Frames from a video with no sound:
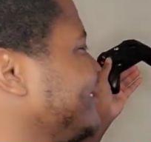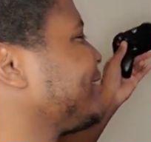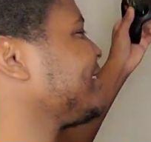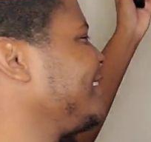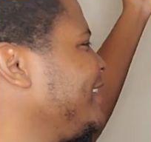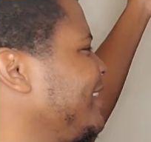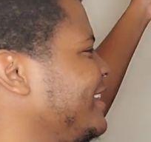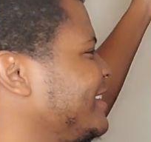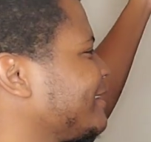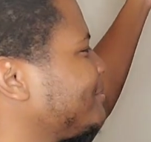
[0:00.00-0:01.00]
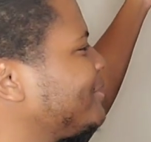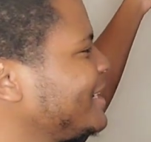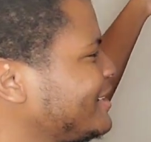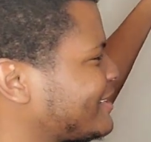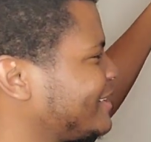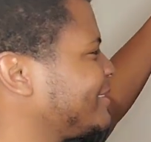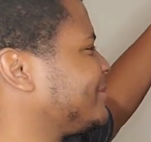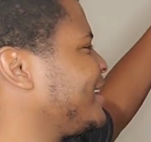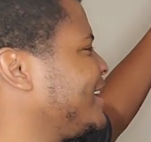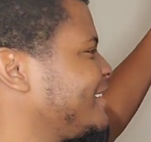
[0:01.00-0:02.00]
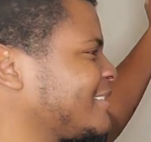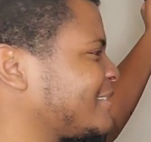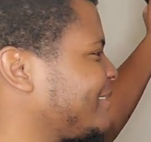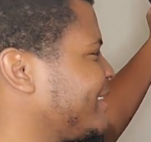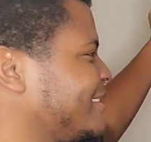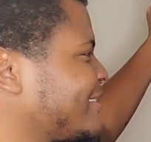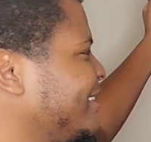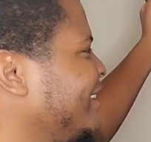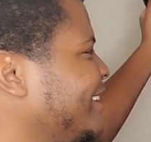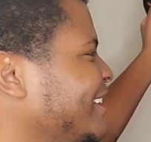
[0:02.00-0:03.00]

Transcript: Sing. The pitch and the range is crazy.